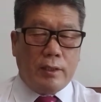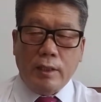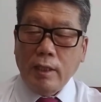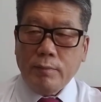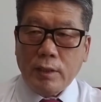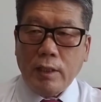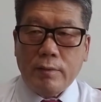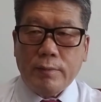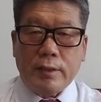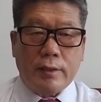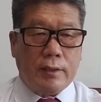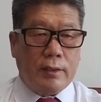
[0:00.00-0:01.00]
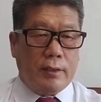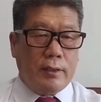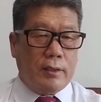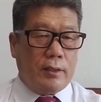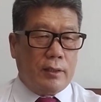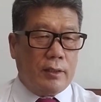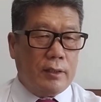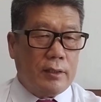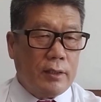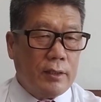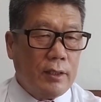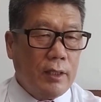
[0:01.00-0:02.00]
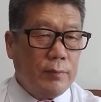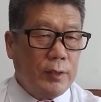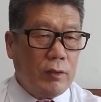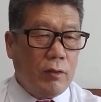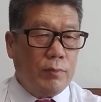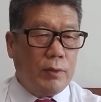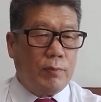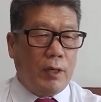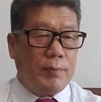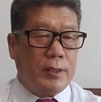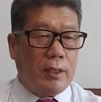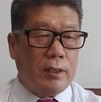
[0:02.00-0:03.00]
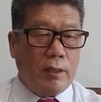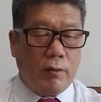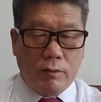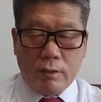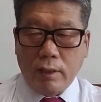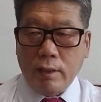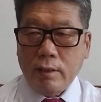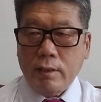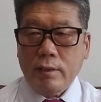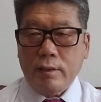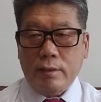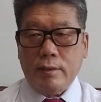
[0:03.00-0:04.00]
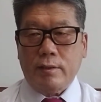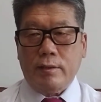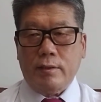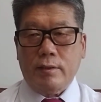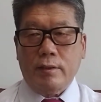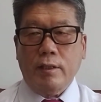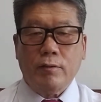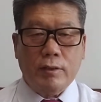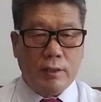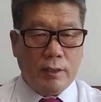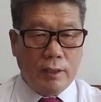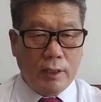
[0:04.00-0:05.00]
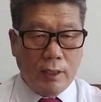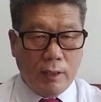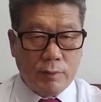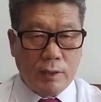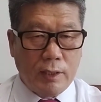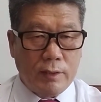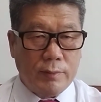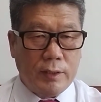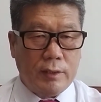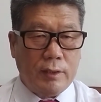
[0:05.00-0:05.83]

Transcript: Income statement is the statement of profit and loss. Now is the income statement.